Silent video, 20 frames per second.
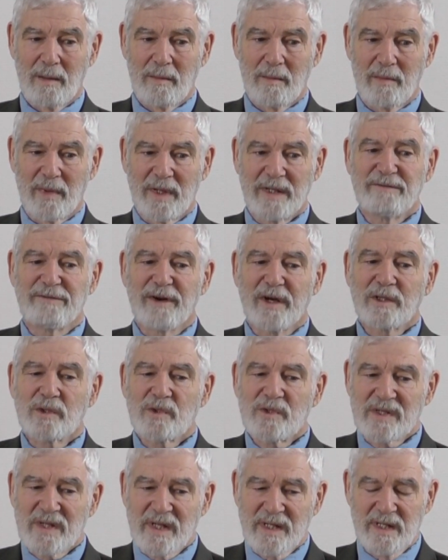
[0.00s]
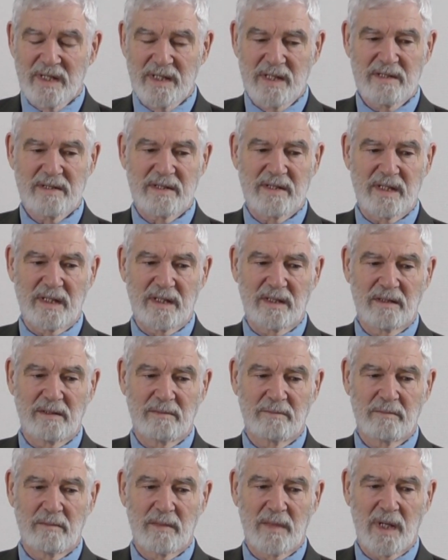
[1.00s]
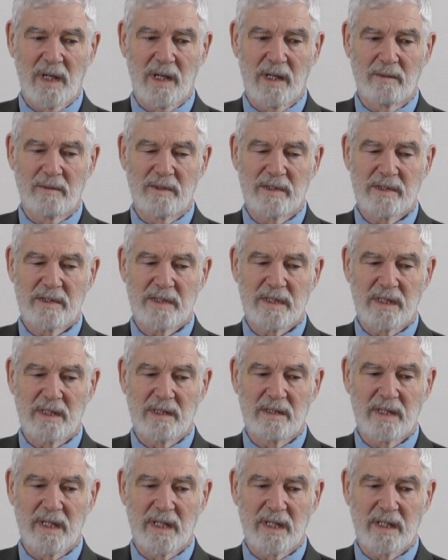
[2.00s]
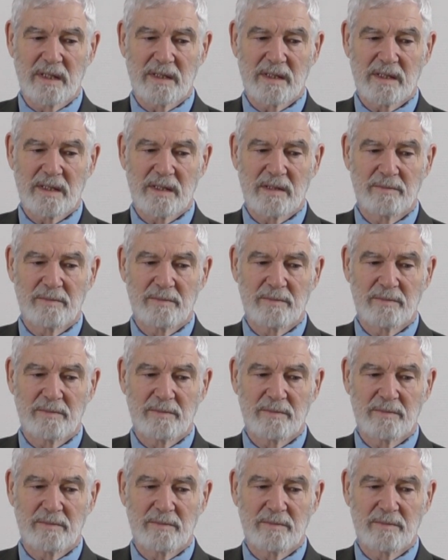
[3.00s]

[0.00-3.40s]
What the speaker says: But if I could say anything, I would say that